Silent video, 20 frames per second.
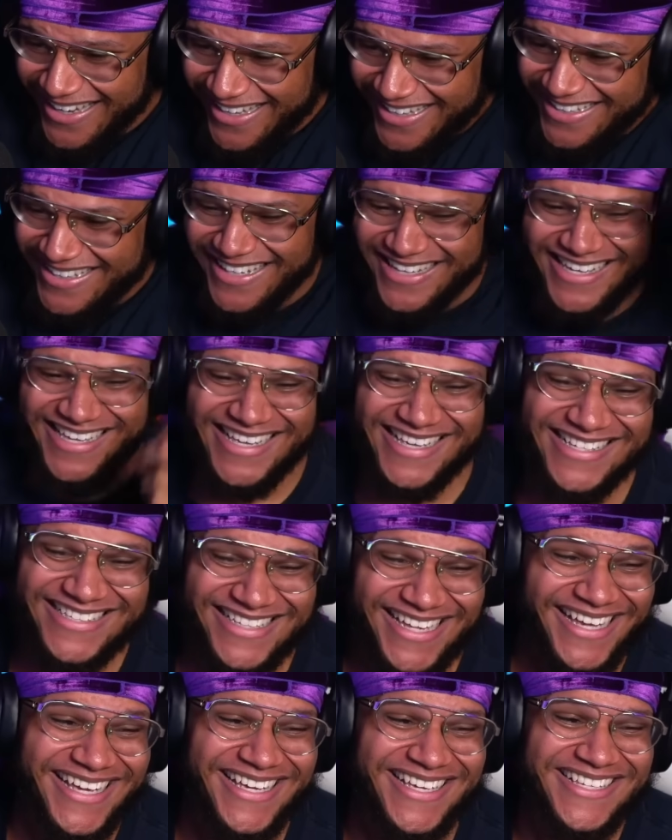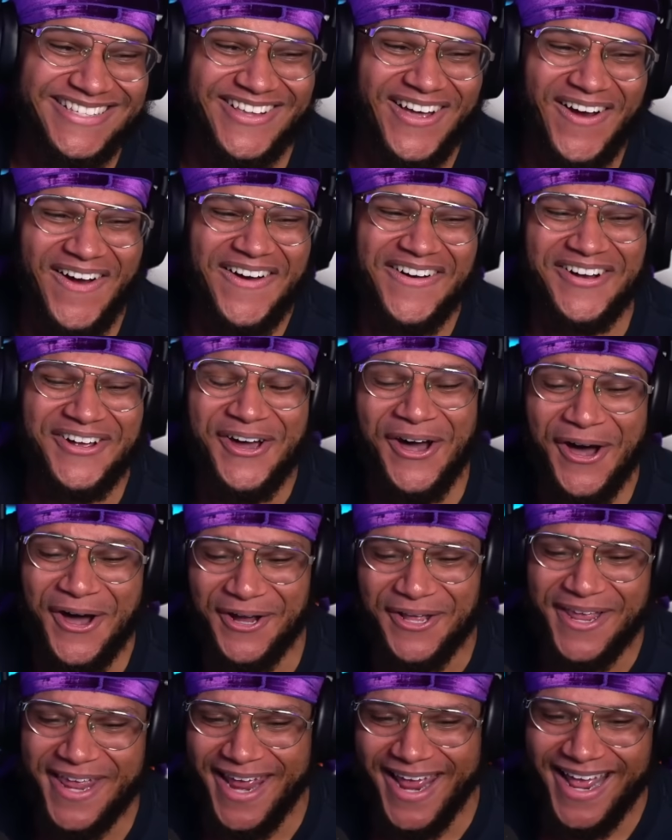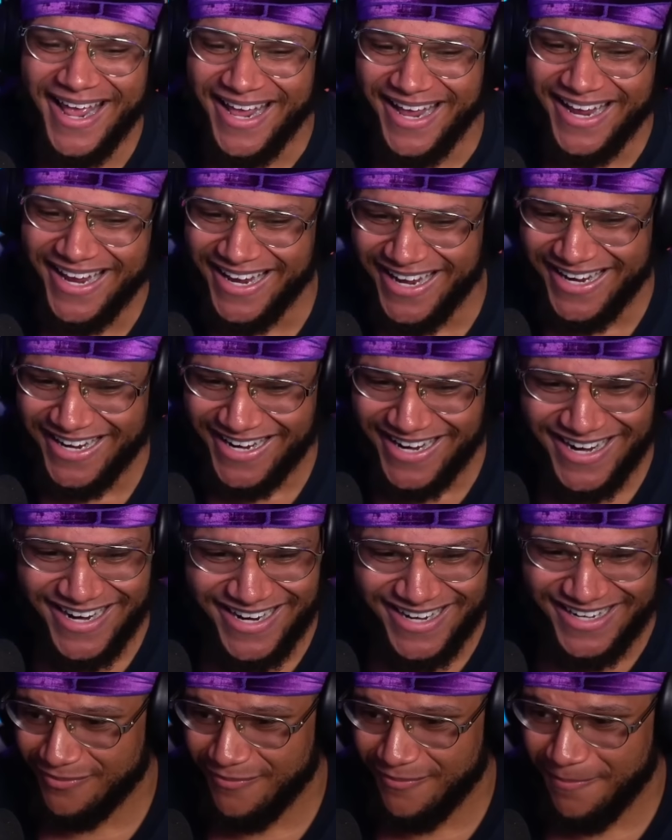These niggas are cooking!